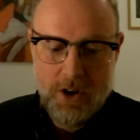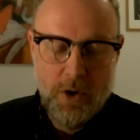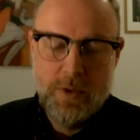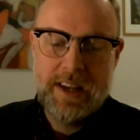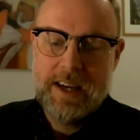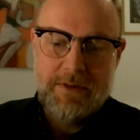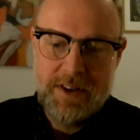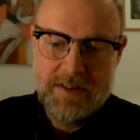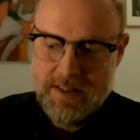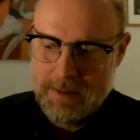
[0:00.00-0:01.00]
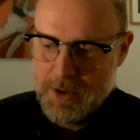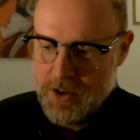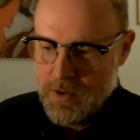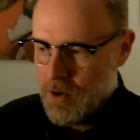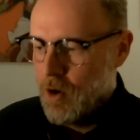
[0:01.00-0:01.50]
only if there's a
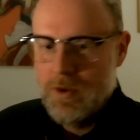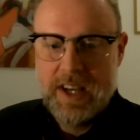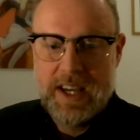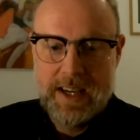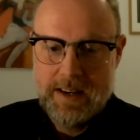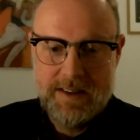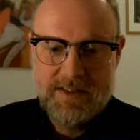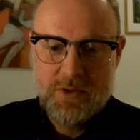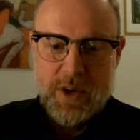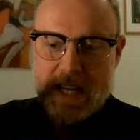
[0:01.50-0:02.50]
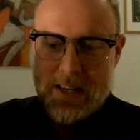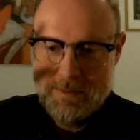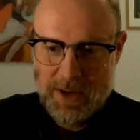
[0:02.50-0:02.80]
GPU or only in Sweden